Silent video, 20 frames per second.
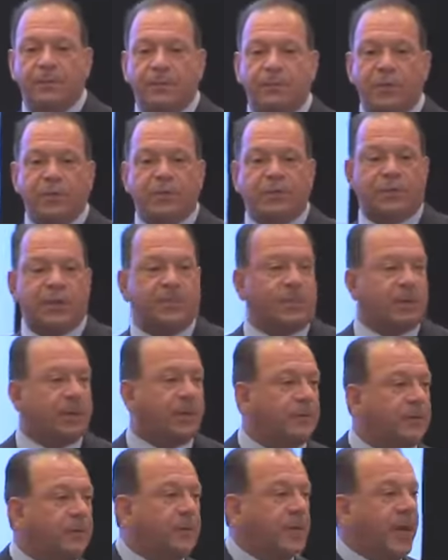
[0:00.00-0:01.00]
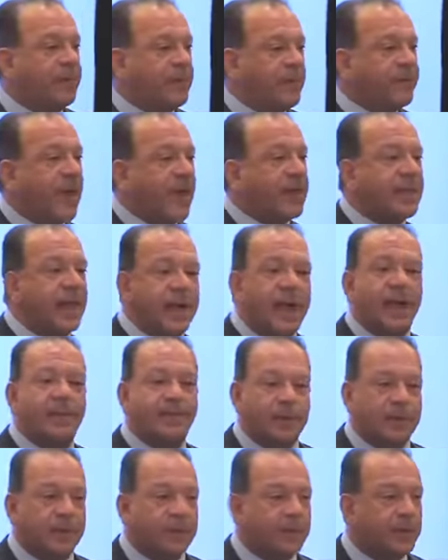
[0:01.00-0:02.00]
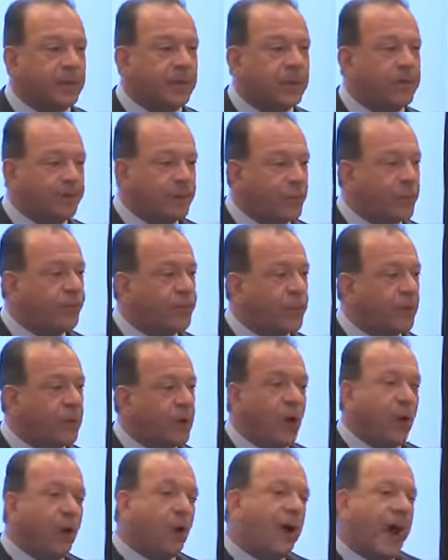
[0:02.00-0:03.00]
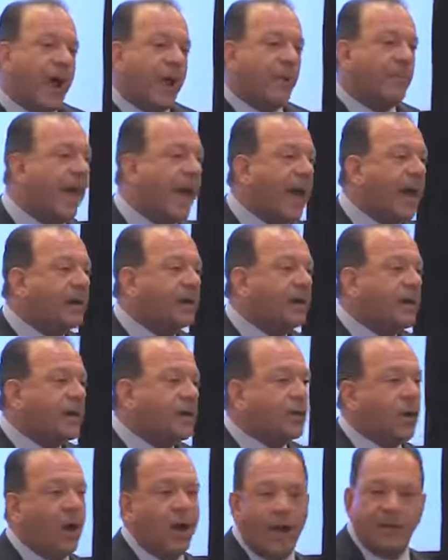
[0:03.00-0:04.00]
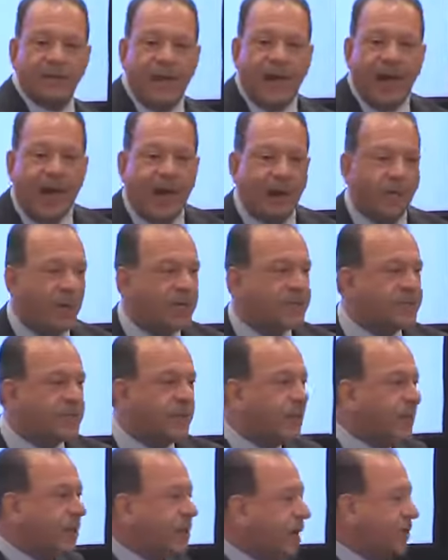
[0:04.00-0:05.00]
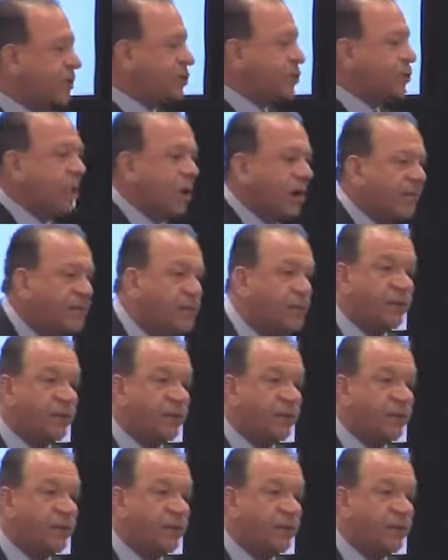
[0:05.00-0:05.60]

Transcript: when you're sleeping? How many of you had that happen? Few of you. Or how about you're on the highway, someone cuts you off, you